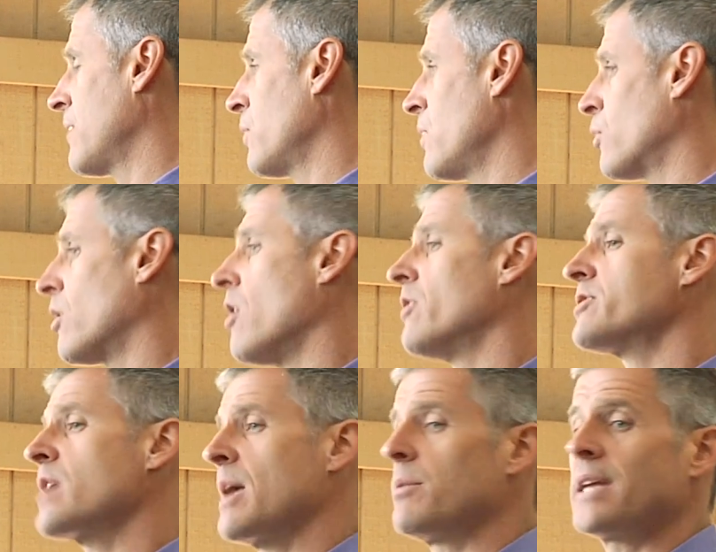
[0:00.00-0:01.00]
and we were
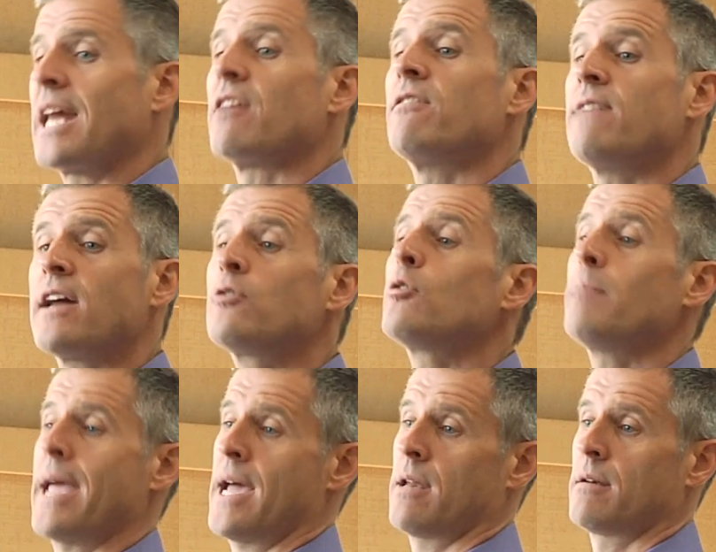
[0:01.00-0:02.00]
also able to get a
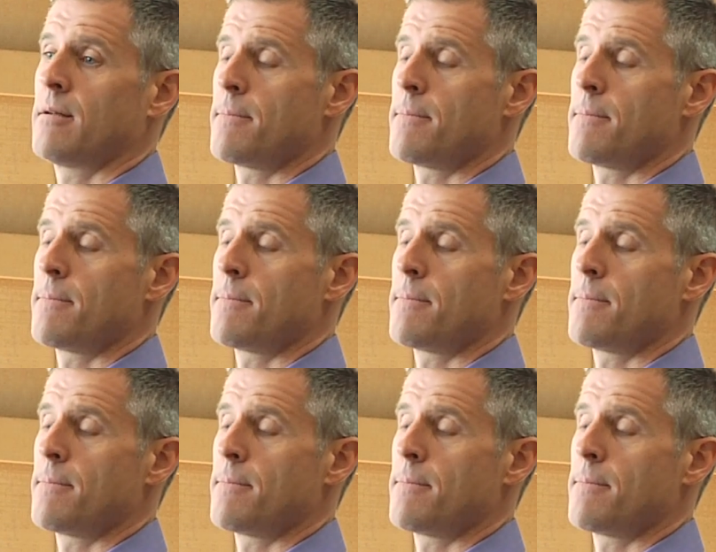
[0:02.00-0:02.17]
federal ban